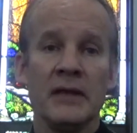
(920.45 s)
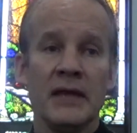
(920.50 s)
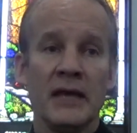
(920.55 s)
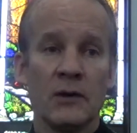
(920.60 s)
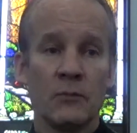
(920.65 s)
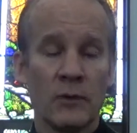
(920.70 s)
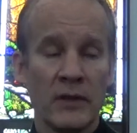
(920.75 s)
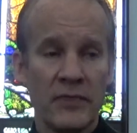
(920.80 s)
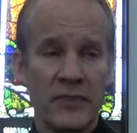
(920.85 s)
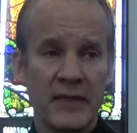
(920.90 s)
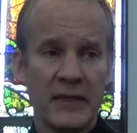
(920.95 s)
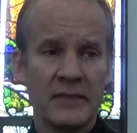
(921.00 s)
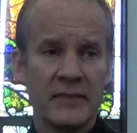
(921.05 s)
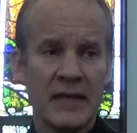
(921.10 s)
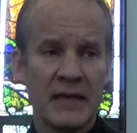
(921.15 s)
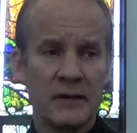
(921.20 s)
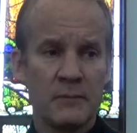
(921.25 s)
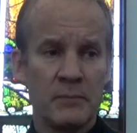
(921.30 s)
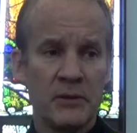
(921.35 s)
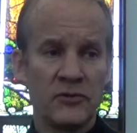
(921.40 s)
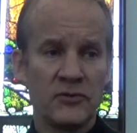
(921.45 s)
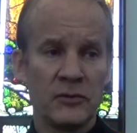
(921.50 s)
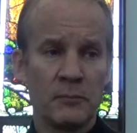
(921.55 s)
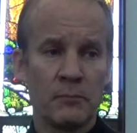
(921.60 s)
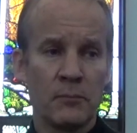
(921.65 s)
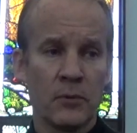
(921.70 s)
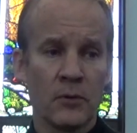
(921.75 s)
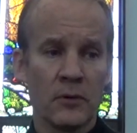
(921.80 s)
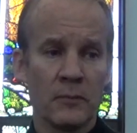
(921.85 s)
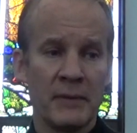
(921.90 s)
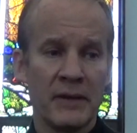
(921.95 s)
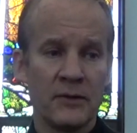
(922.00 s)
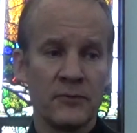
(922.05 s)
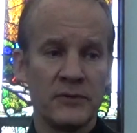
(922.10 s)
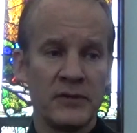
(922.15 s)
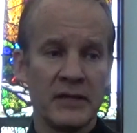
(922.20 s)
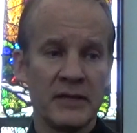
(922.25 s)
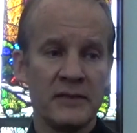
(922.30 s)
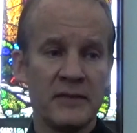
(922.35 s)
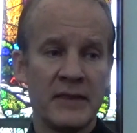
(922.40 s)
And one thing that Bishop Borromeo
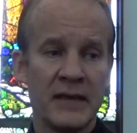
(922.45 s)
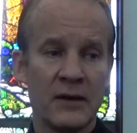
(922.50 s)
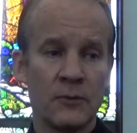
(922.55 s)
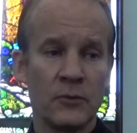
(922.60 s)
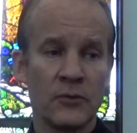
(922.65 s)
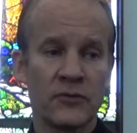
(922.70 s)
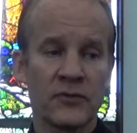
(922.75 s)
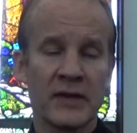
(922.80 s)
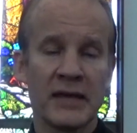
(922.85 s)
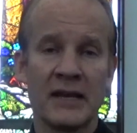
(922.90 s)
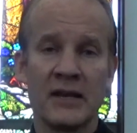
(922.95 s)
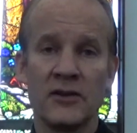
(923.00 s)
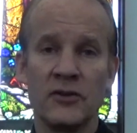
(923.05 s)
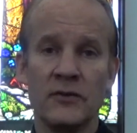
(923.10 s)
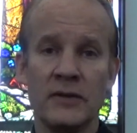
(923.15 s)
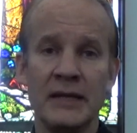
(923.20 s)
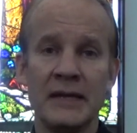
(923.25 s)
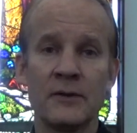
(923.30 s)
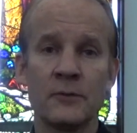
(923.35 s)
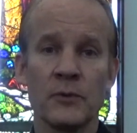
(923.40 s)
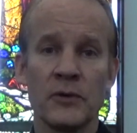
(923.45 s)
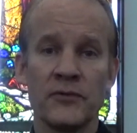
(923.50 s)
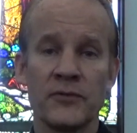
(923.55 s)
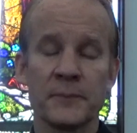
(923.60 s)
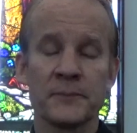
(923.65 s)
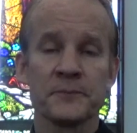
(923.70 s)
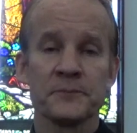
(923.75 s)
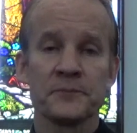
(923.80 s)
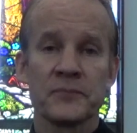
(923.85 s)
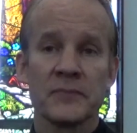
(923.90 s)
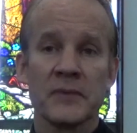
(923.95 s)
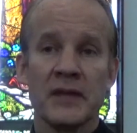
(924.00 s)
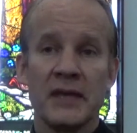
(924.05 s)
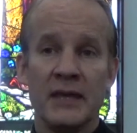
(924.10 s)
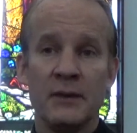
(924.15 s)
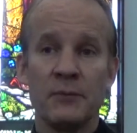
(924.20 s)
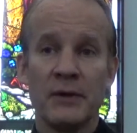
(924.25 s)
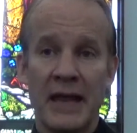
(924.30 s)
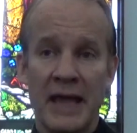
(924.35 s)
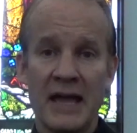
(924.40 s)
did that was kind of unique was
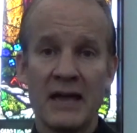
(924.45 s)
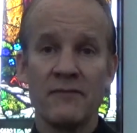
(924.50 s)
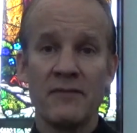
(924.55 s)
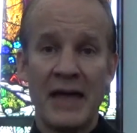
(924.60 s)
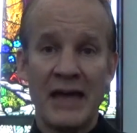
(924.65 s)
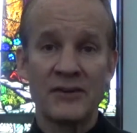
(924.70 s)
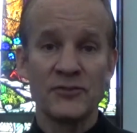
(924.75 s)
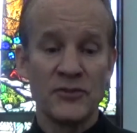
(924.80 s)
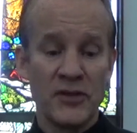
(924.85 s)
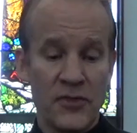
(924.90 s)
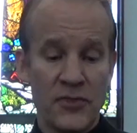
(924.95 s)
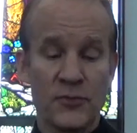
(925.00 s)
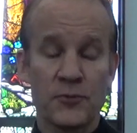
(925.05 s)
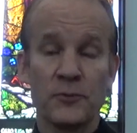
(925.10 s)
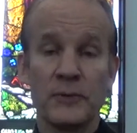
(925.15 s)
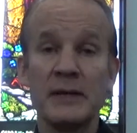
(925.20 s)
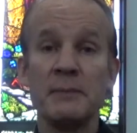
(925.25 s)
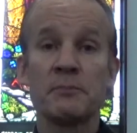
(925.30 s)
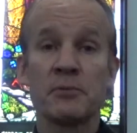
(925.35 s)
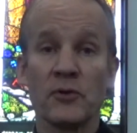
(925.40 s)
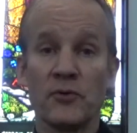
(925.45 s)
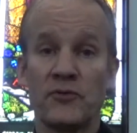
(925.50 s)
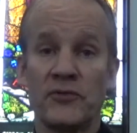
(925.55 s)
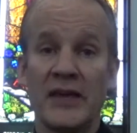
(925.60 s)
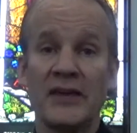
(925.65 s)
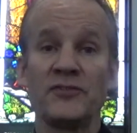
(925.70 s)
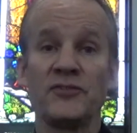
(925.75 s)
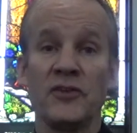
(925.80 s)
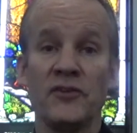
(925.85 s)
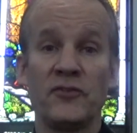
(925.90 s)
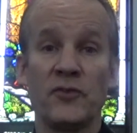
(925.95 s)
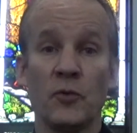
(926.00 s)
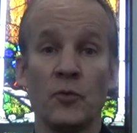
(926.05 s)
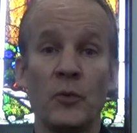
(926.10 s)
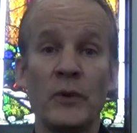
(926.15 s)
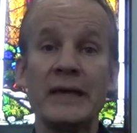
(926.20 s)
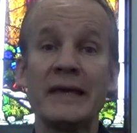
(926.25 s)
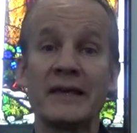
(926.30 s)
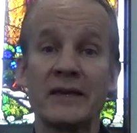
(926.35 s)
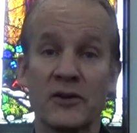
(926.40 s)
he would have actually 3 processions a
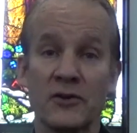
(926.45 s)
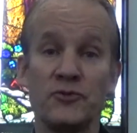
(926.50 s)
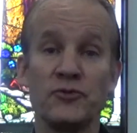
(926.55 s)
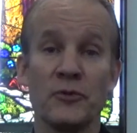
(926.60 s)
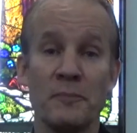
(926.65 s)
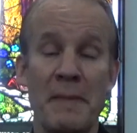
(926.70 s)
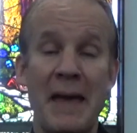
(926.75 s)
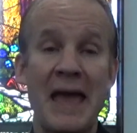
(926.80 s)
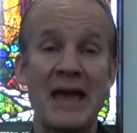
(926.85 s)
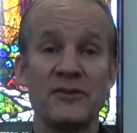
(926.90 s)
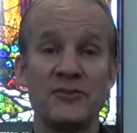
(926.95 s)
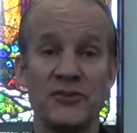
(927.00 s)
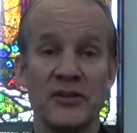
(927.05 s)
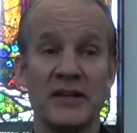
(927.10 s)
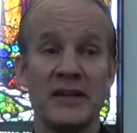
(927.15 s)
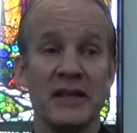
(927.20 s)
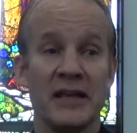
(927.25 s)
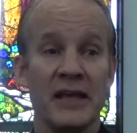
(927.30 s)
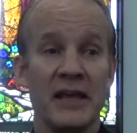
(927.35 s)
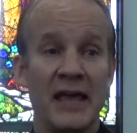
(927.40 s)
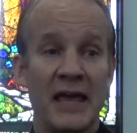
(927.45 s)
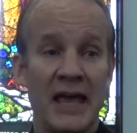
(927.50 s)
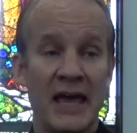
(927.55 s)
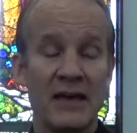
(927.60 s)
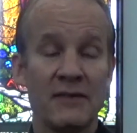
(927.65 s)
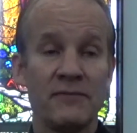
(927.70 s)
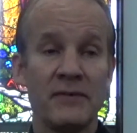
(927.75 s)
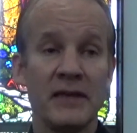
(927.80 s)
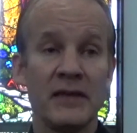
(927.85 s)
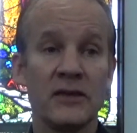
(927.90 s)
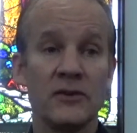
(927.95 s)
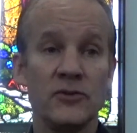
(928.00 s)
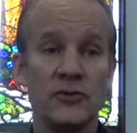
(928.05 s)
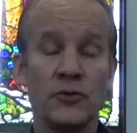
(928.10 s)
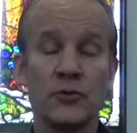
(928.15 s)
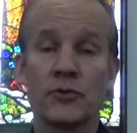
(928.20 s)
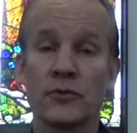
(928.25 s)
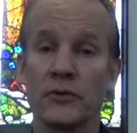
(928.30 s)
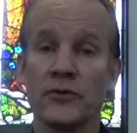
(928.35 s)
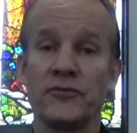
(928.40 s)
week. Could you imagine having
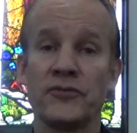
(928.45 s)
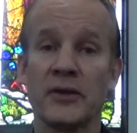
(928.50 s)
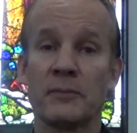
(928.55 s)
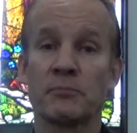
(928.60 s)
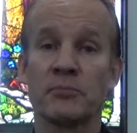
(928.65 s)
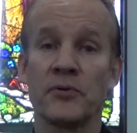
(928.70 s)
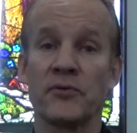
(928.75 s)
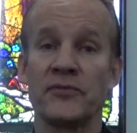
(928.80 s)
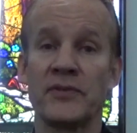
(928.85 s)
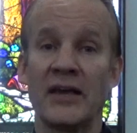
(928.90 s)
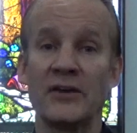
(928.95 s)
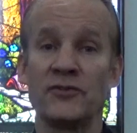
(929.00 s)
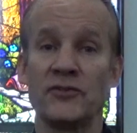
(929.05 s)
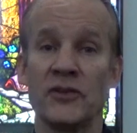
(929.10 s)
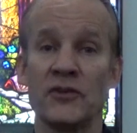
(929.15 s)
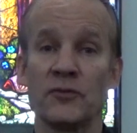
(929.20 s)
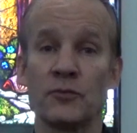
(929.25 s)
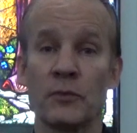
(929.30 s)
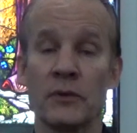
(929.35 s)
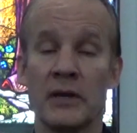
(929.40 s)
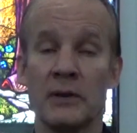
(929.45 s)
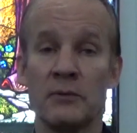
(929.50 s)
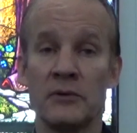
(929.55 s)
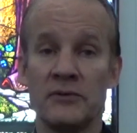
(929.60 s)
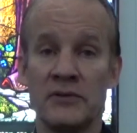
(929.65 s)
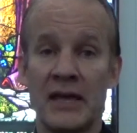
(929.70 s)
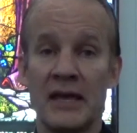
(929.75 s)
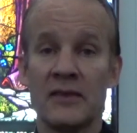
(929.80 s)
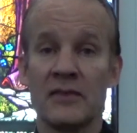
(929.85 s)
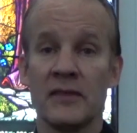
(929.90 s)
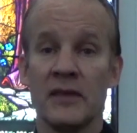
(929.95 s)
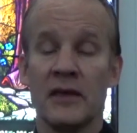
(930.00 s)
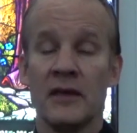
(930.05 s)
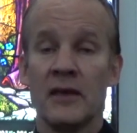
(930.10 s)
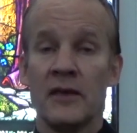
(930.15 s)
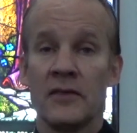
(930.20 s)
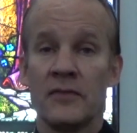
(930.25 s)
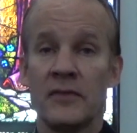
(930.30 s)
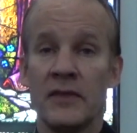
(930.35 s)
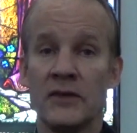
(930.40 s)
Eucharistic processions where he would take
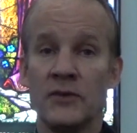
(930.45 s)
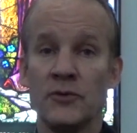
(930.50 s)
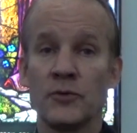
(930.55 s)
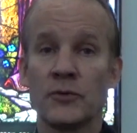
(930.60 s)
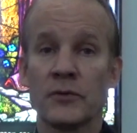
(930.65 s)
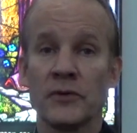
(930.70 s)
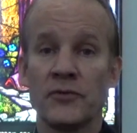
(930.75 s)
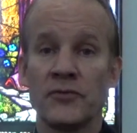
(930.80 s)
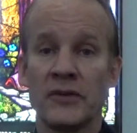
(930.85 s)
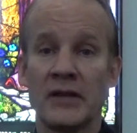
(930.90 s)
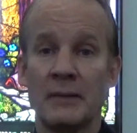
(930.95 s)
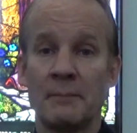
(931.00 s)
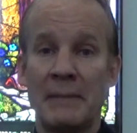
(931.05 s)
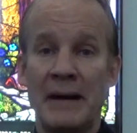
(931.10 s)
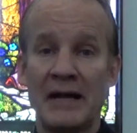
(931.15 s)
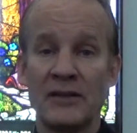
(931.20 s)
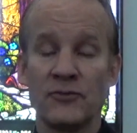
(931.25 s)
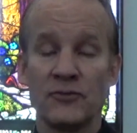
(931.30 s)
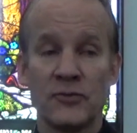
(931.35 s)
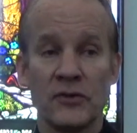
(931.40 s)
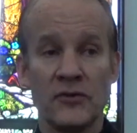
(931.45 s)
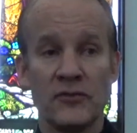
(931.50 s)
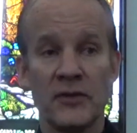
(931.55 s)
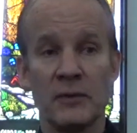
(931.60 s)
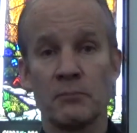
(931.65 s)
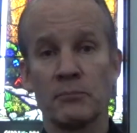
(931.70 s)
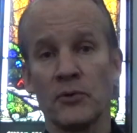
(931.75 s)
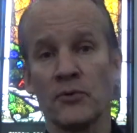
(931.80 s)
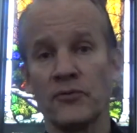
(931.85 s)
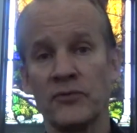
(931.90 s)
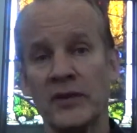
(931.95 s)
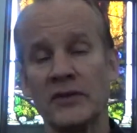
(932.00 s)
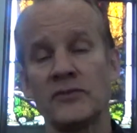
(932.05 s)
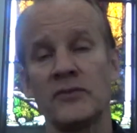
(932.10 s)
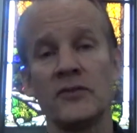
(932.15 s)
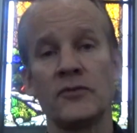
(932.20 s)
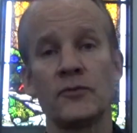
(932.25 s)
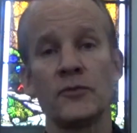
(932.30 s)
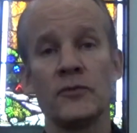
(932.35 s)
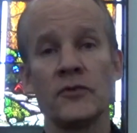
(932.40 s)
the Eucharist in a monstrance and process
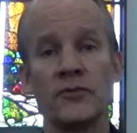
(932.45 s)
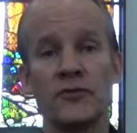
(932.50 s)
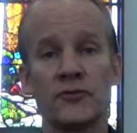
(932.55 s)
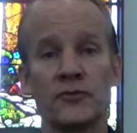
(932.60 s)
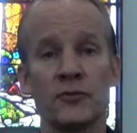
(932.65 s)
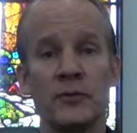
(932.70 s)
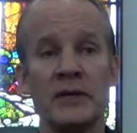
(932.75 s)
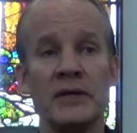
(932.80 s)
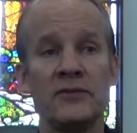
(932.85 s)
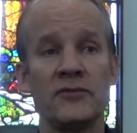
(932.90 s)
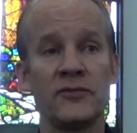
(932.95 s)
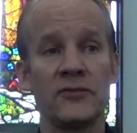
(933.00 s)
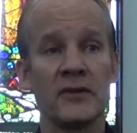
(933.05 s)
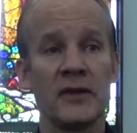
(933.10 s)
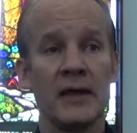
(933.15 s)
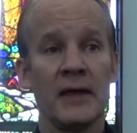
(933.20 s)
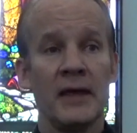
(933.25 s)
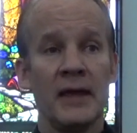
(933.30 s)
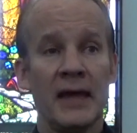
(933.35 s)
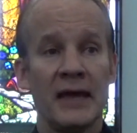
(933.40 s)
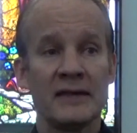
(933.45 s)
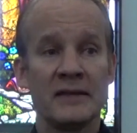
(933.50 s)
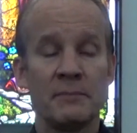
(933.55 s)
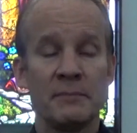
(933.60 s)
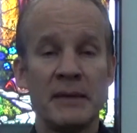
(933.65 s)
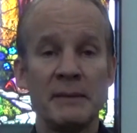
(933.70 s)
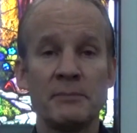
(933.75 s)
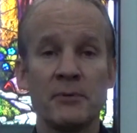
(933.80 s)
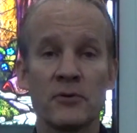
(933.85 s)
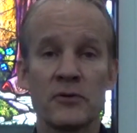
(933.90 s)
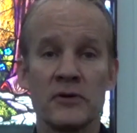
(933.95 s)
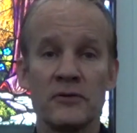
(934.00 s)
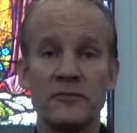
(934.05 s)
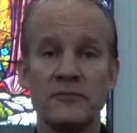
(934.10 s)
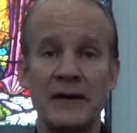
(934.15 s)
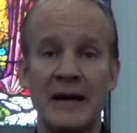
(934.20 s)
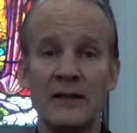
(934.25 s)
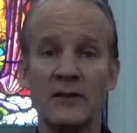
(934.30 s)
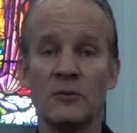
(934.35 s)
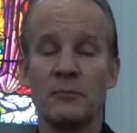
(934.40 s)
it through the streets, and the people could
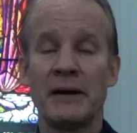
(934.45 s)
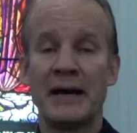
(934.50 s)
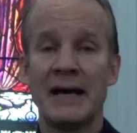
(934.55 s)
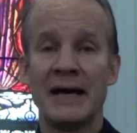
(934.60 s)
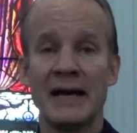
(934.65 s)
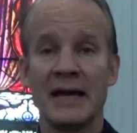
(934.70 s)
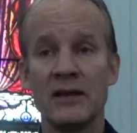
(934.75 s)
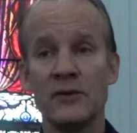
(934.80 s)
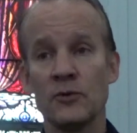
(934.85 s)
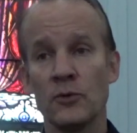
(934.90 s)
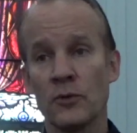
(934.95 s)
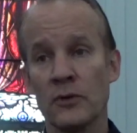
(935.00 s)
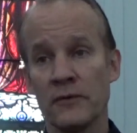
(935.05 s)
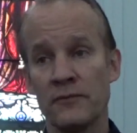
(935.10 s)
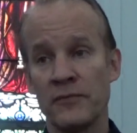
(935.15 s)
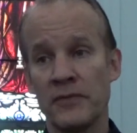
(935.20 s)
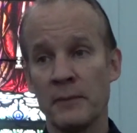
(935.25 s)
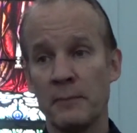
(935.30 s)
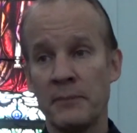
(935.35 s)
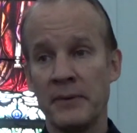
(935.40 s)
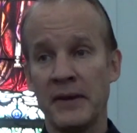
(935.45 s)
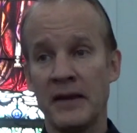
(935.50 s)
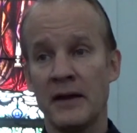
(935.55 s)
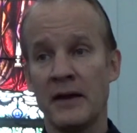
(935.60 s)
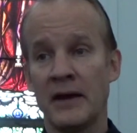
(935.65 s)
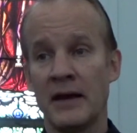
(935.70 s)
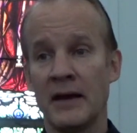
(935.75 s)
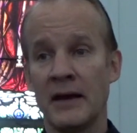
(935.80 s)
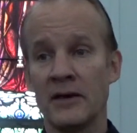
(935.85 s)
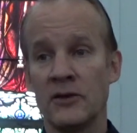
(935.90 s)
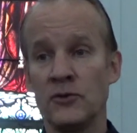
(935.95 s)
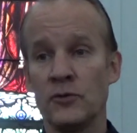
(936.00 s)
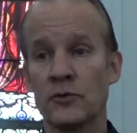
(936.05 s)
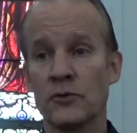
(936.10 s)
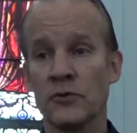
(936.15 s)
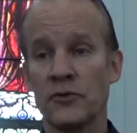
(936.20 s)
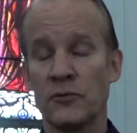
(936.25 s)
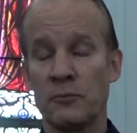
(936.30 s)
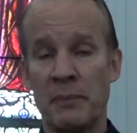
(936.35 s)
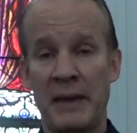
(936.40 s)
follow behind, or if the
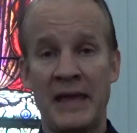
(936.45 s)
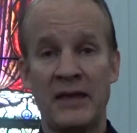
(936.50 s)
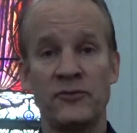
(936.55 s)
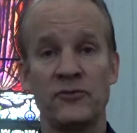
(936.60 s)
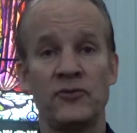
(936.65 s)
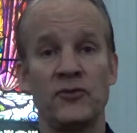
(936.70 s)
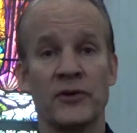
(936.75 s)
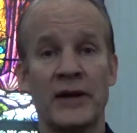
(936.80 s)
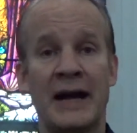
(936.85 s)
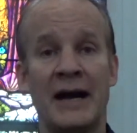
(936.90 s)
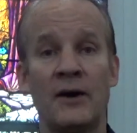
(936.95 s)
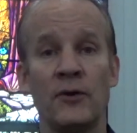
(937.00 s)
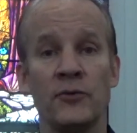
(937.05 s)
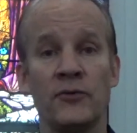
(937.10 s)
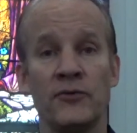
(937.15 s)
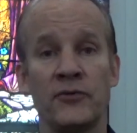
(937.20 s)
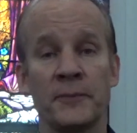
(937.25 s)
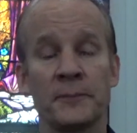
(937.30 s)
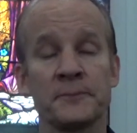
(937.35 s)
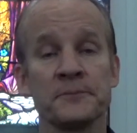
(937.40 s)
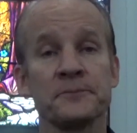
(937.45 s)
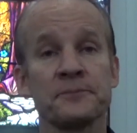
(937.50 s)
Eucharist passed your house,